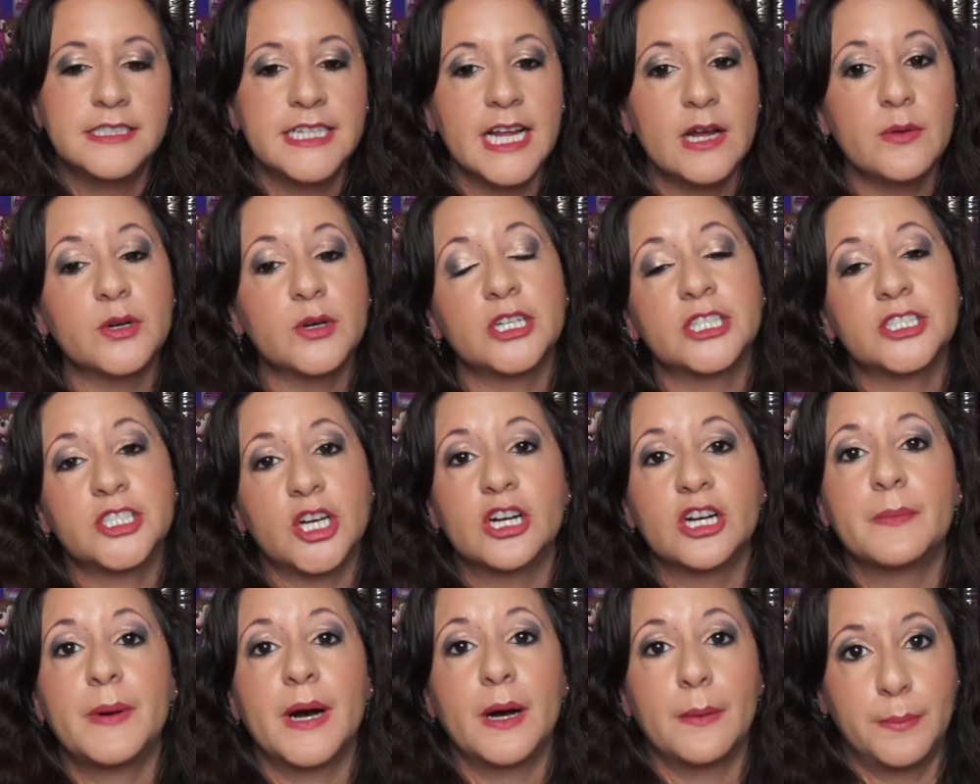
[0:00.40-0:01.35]
Today we're going to
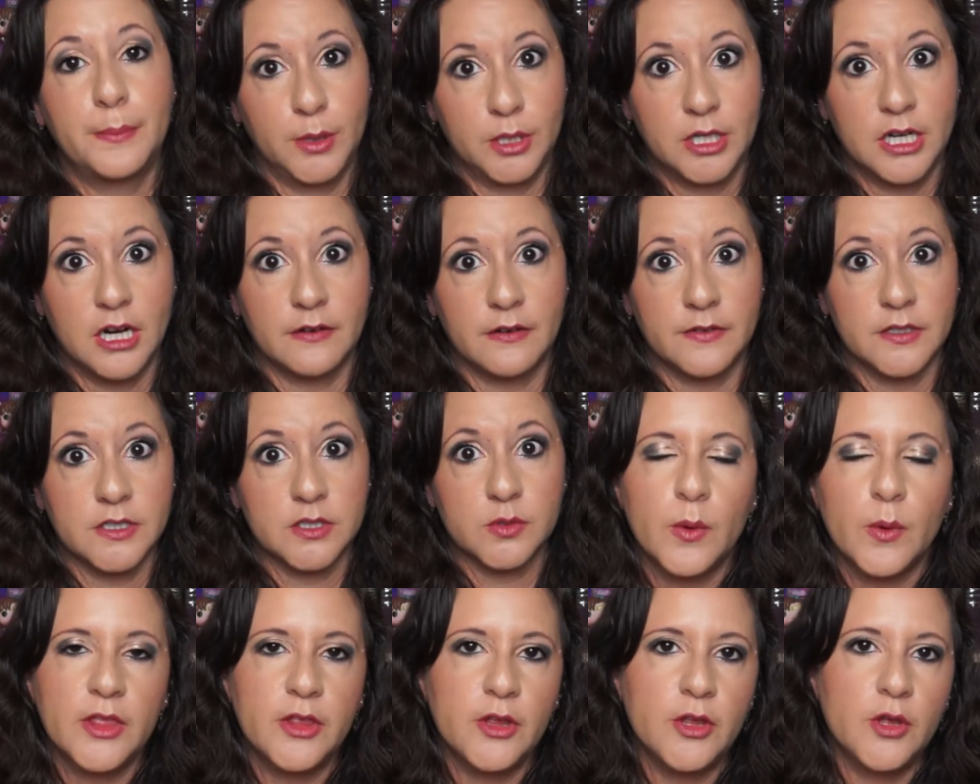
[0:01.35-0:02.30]
talk about book covers.
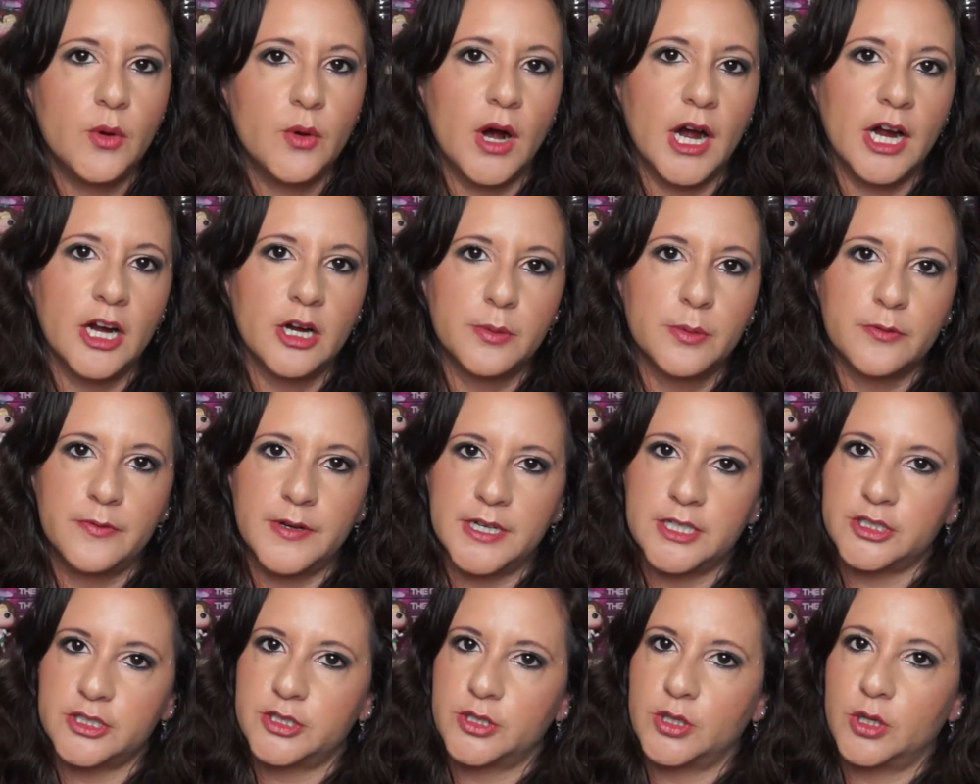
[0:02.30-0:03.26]
Whether you hire a
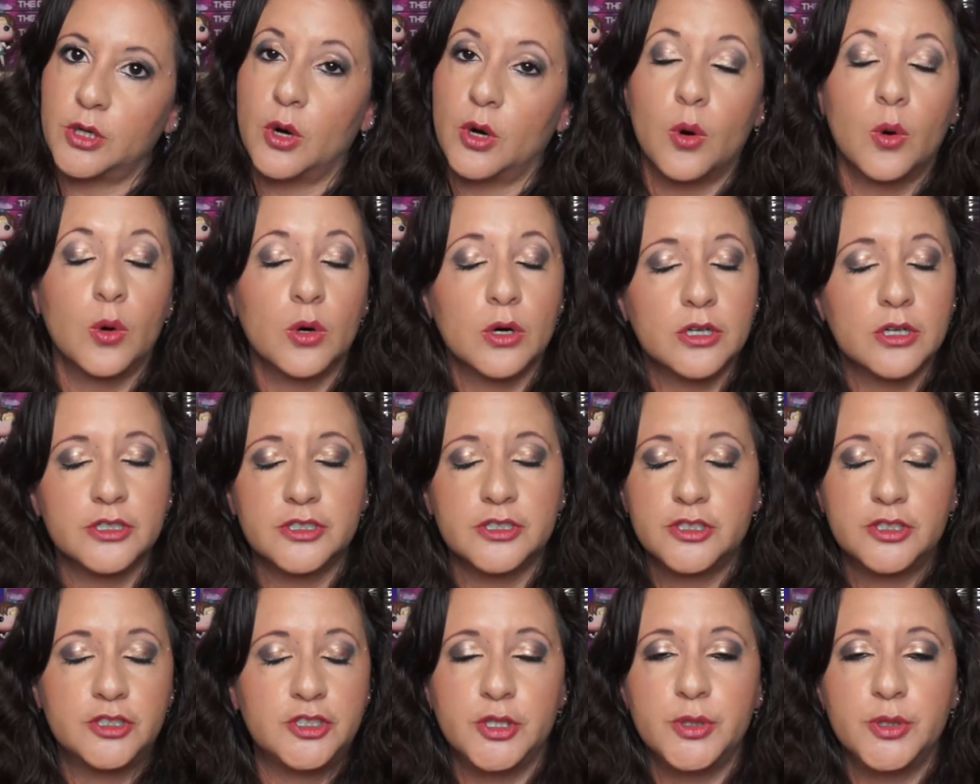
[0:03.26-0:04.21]
professional or
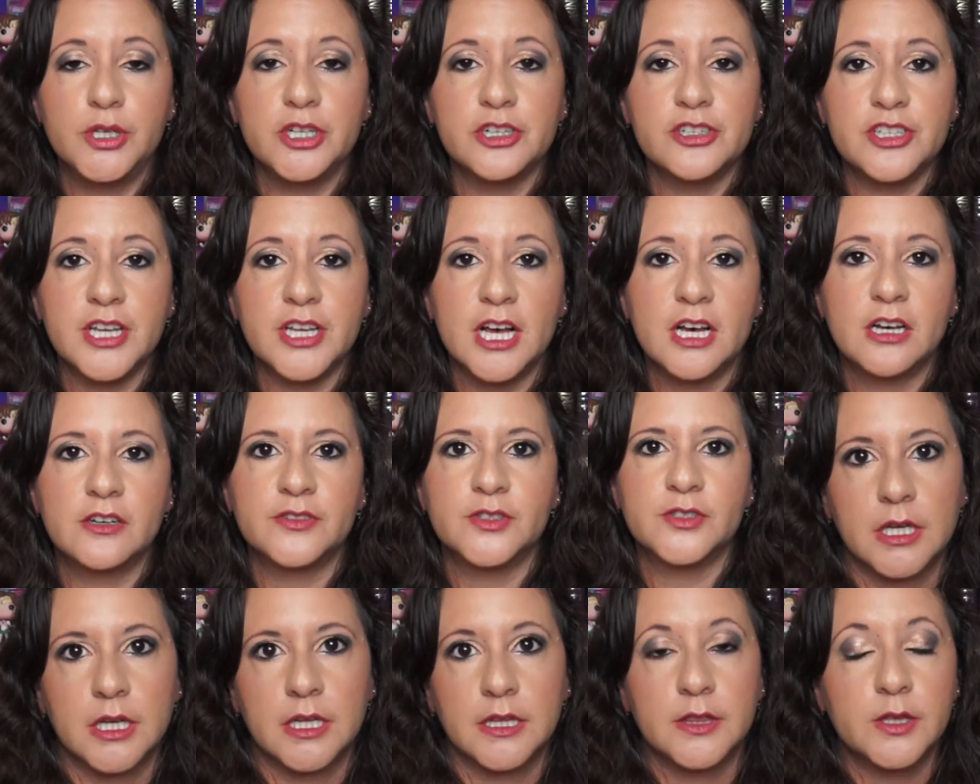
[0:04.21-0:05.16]
do it yourself,
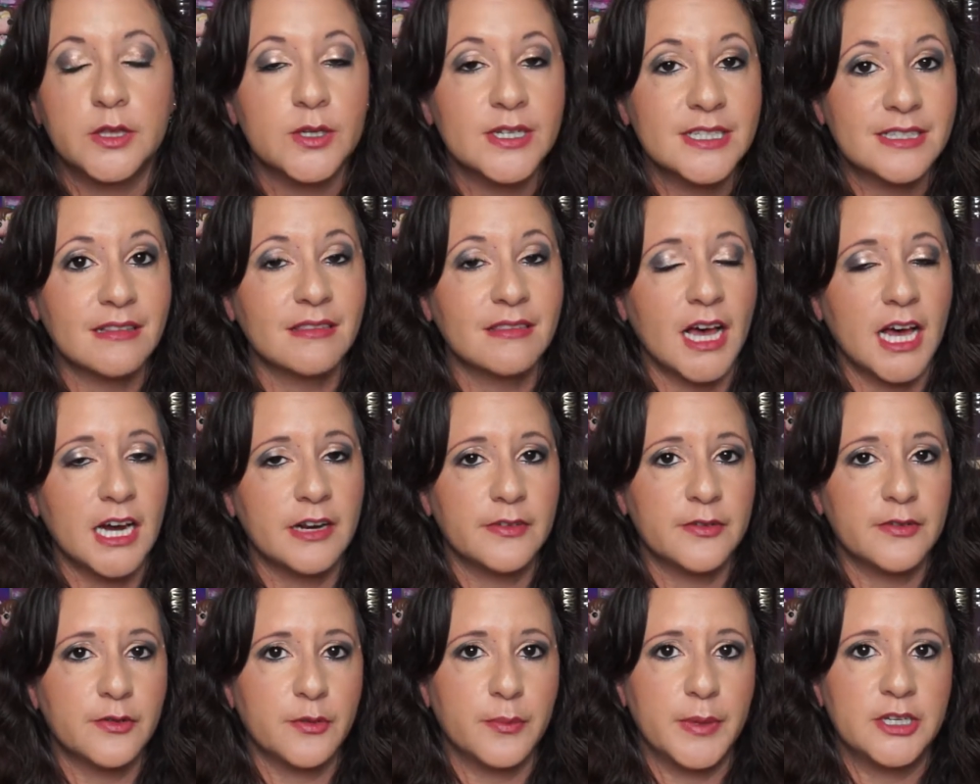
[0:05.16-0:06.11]
there is a lot of
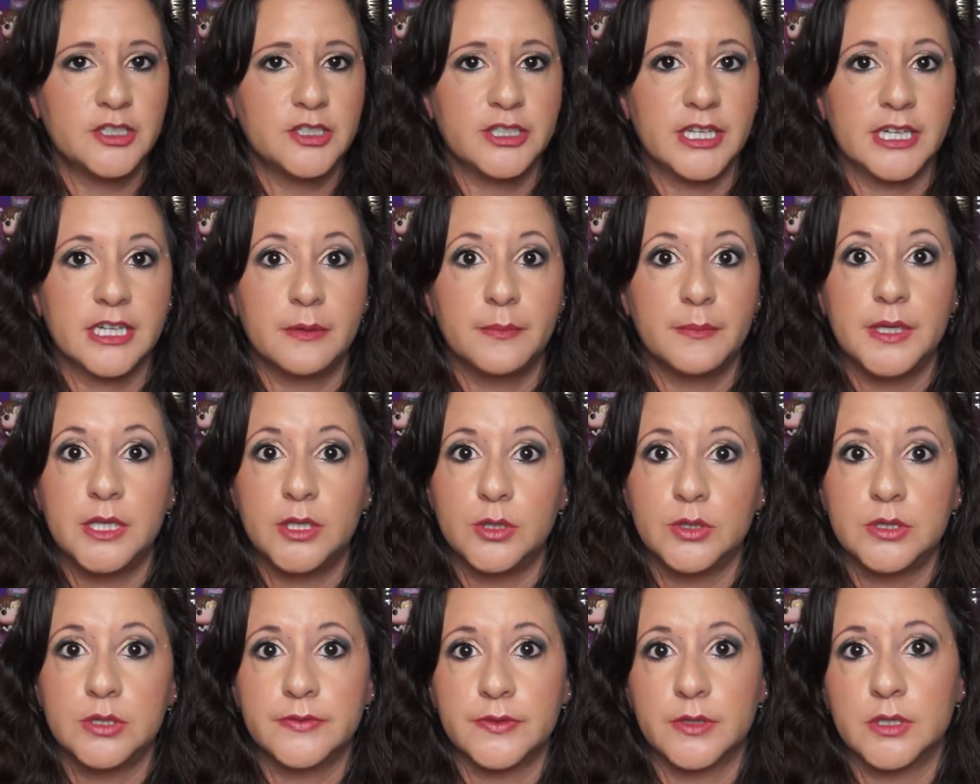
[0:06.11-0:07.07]
information that can be
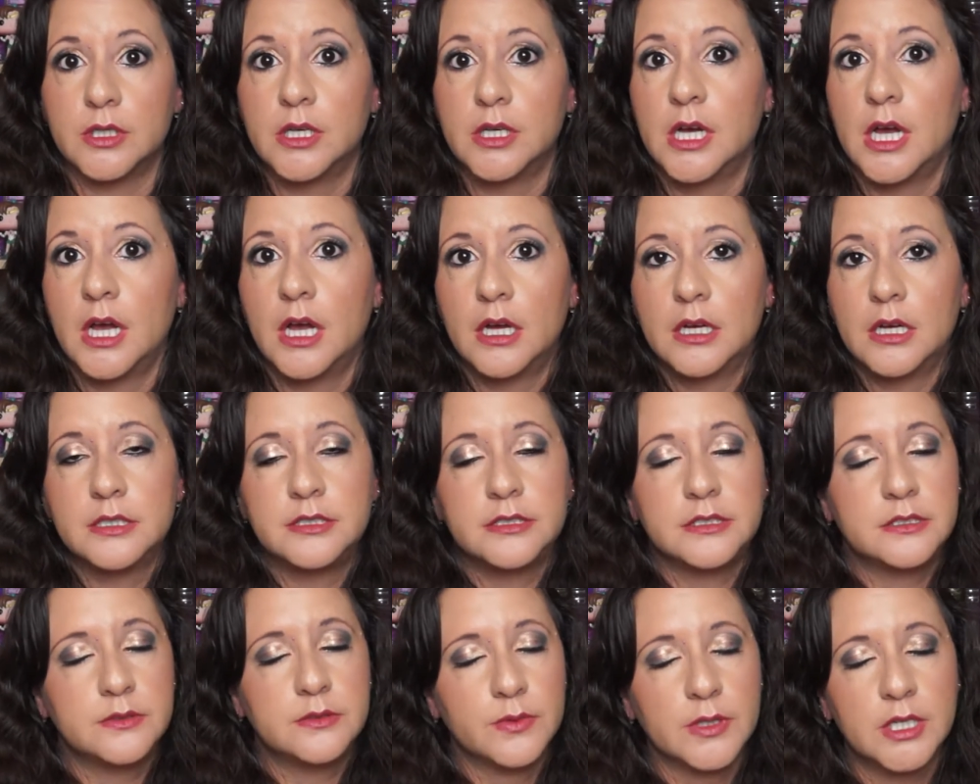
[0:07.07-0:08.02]
useful
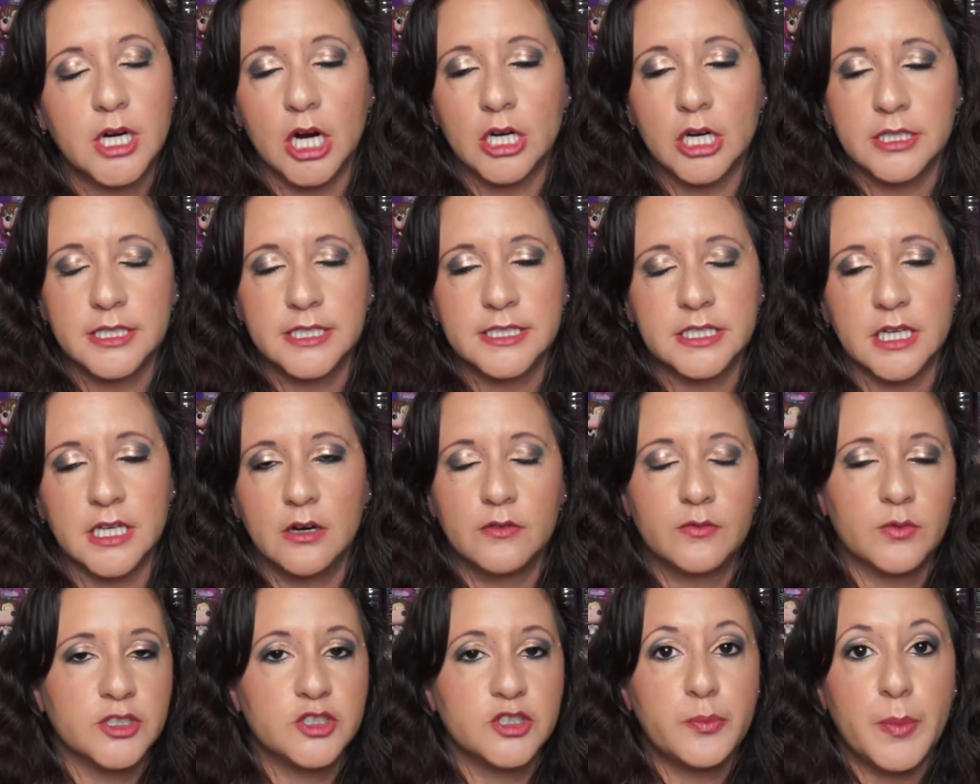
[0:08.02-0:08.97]
regardless
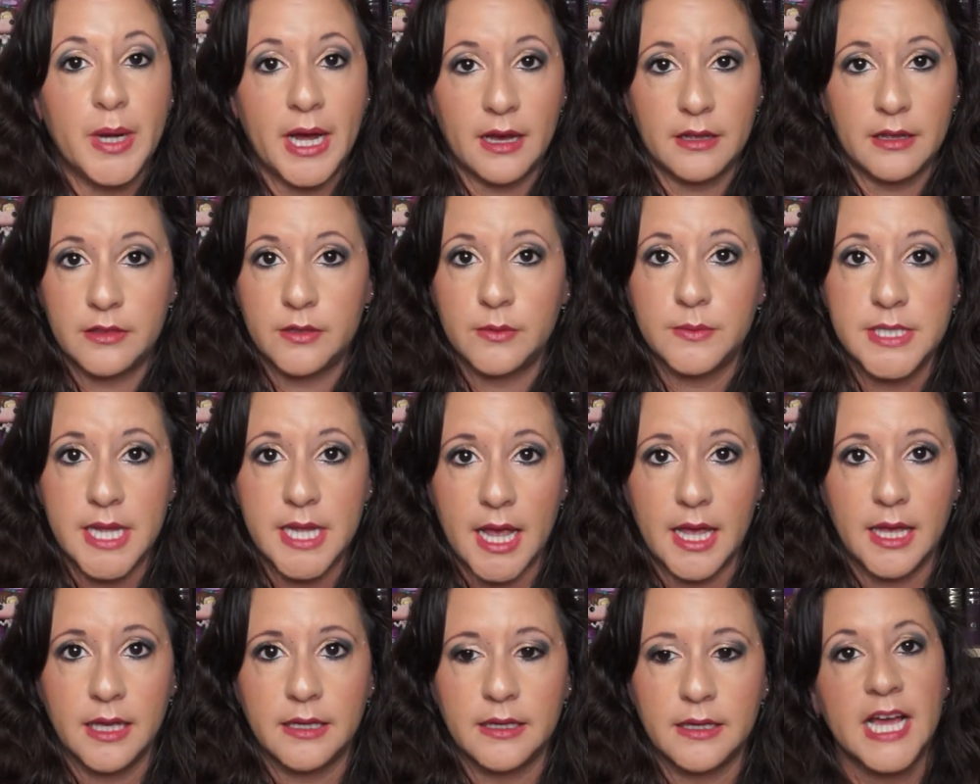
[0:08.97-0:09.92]
of which path you
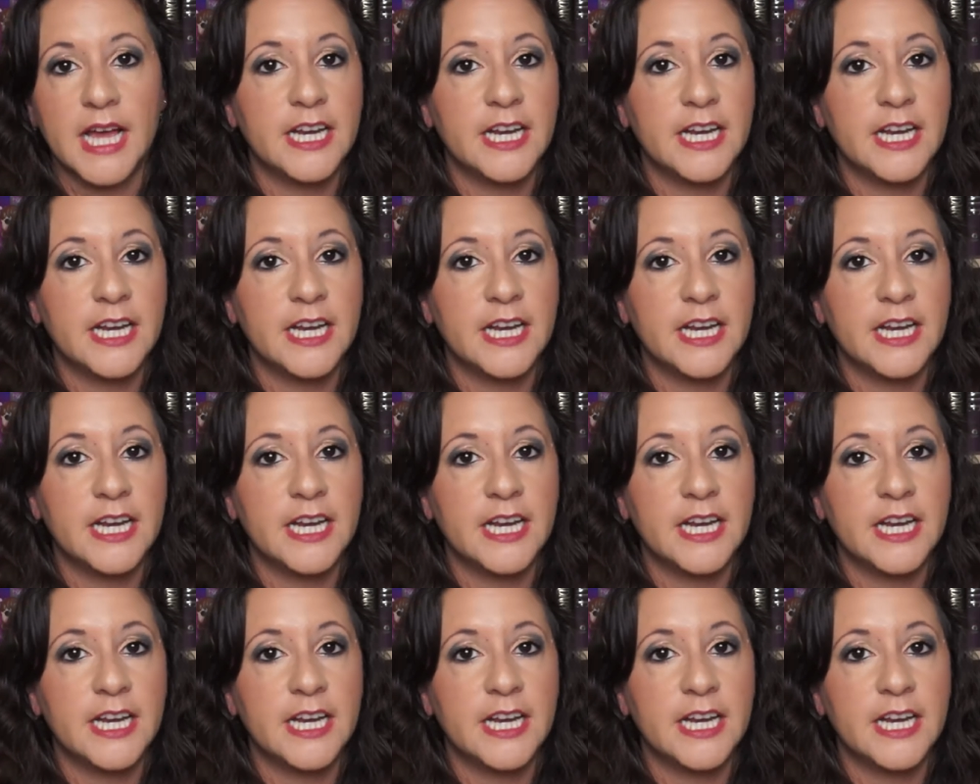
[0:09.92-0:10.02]
take.